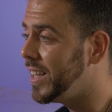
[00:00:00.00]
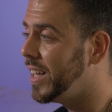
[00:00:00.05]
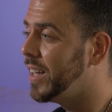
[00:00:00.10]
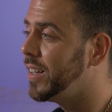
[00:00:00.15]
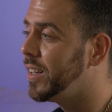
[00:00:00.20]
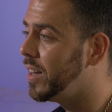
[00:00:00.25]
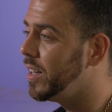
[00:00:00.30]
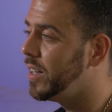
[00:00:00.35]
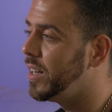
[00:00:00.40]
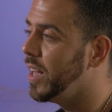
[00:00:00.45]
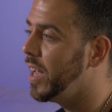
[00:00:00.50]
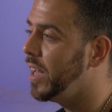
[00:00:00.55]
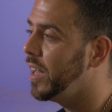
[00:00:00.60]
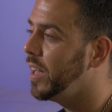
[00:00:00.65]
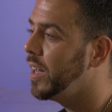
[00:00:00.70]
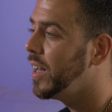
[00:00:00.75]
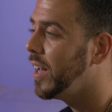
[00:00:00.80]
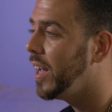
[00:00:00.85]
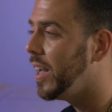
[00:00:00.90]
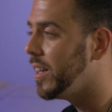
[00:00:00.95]
At the end of the
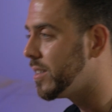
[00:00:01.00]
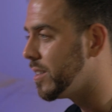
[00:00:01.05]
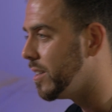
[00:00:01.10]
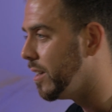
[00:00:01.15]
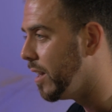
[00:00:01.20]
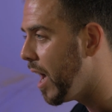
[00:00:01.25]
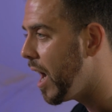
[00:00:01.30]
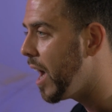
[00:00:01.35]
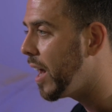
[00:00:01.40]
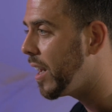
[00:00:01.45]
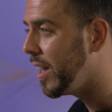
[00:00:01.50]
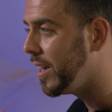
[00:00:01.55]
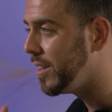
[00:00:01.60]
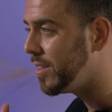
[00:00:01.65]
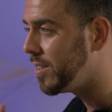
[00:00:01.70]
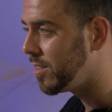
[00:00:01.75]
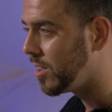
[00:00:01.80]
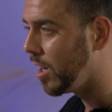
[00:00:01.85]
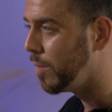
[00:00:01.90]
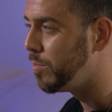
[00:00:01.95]
day, it's
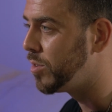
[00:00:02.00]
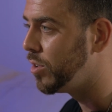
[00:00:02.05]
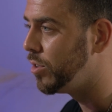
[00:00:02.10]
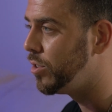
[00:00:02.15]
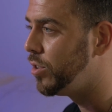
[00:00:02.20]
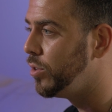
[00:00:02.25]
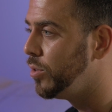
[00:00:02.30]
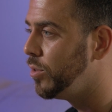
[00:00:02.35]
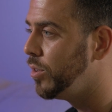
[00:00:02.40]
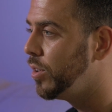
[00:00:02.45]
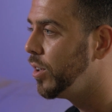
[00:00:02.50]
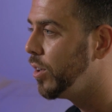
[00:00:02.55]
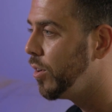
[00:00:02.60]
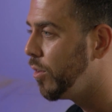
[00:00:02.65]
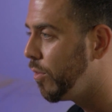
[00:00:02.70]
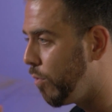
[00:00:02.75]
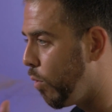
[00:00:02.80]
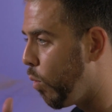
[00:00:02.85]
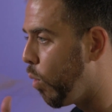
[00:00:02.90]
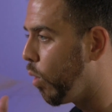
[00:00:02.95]
not a
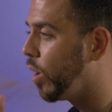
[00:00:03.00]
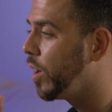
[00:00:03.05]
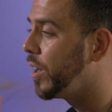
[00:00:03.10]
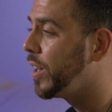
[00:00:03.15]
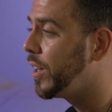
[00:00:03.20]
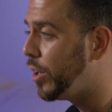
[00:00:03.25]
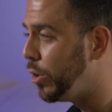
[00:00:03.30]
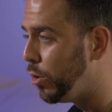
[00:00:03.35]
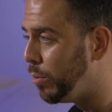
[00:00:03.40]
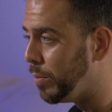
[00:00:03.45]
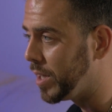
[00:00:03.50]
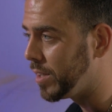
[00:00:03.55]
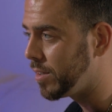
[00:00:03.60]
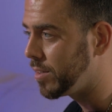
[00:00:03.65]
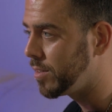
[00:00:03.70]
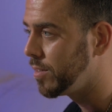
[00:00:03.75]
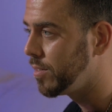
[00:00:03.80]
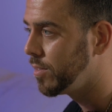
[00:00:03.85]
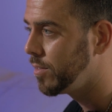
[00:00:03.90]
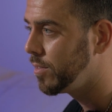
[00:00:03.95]
substitute for
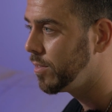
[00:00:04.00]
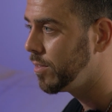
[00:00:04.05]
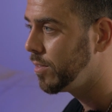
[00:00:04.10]
humans.